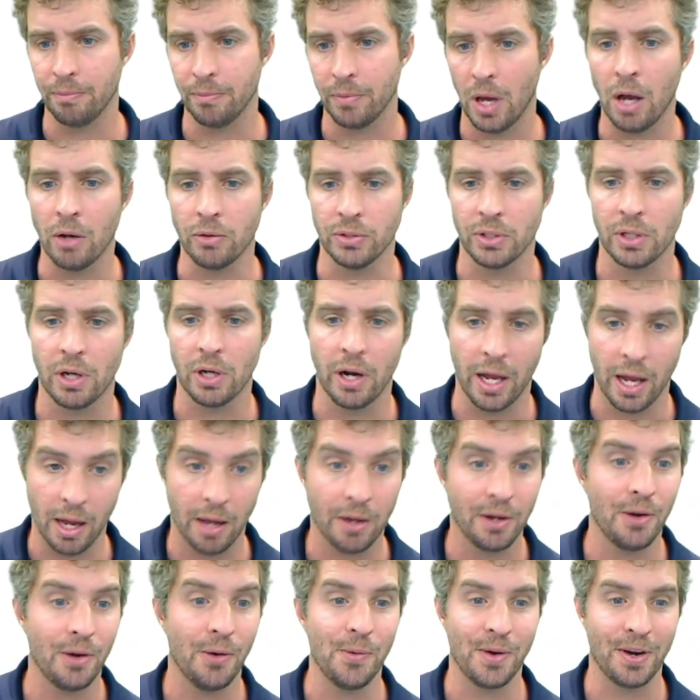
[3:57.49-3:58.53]
Oh, sorry, I
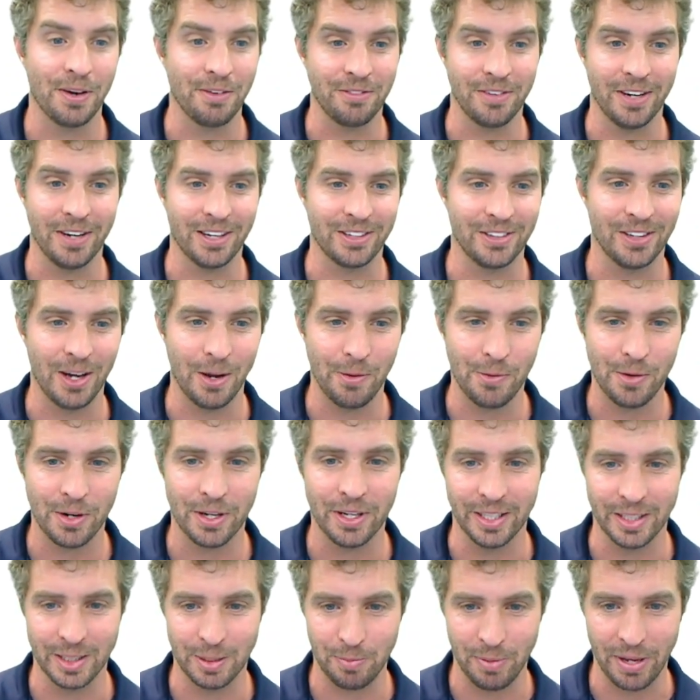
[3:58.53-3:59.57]
don't want to factor. I want to
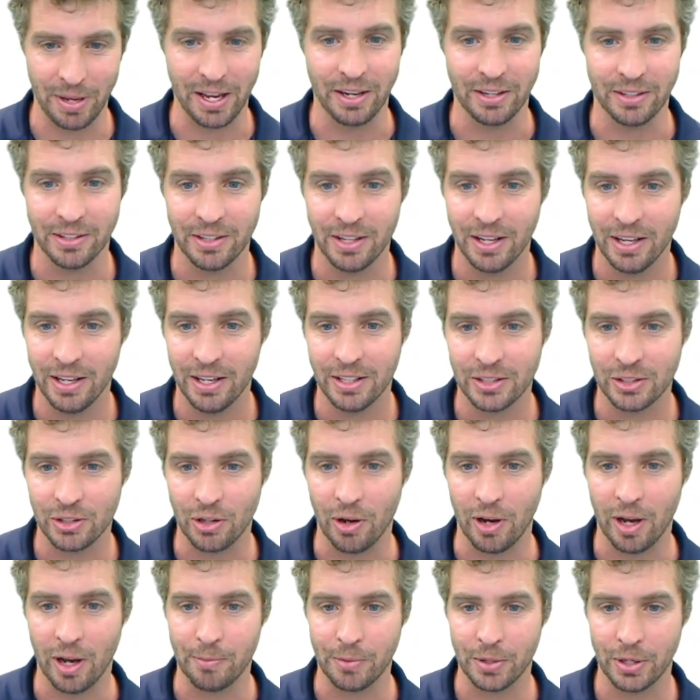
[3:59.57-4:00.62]
expand. So
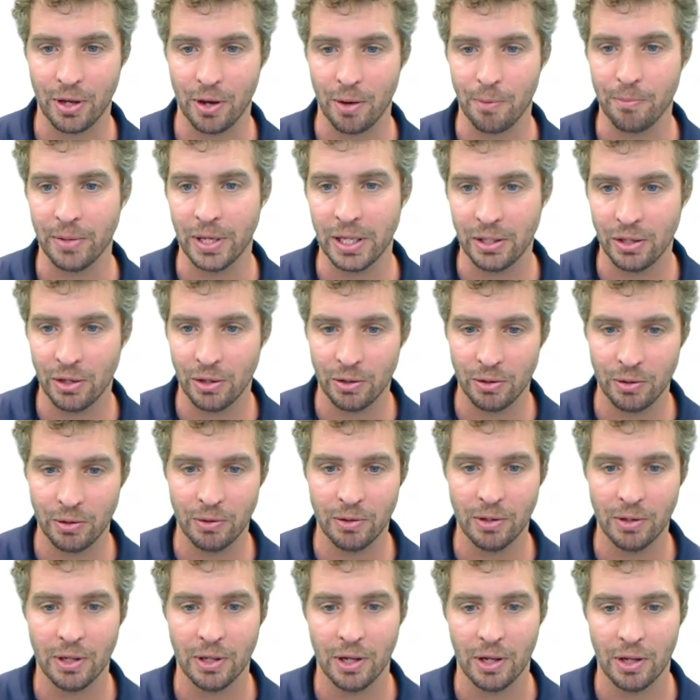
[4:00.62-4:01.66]
I'm going to go Menu,
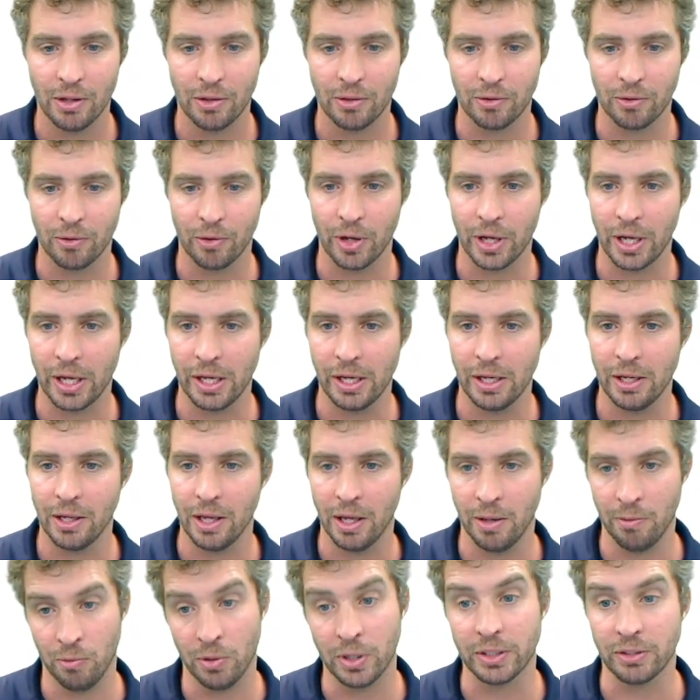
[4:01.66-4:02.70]
3.
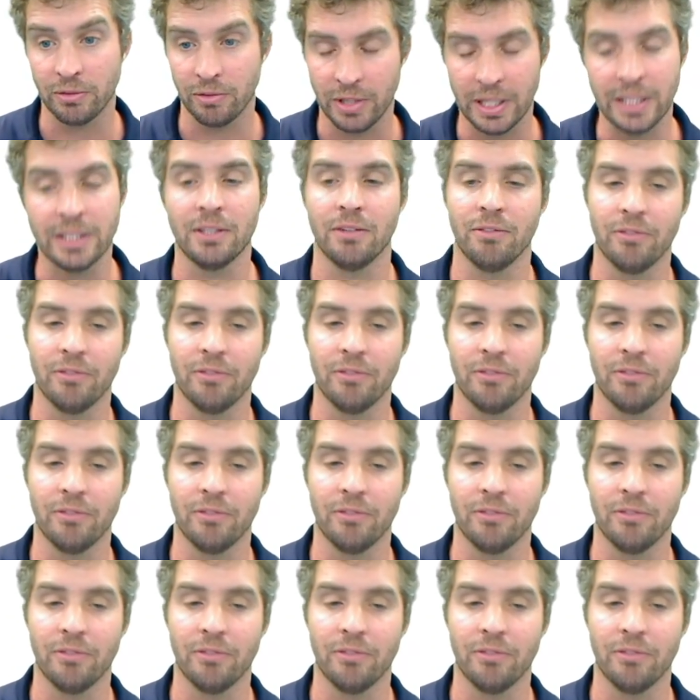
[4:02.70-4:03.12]
It's a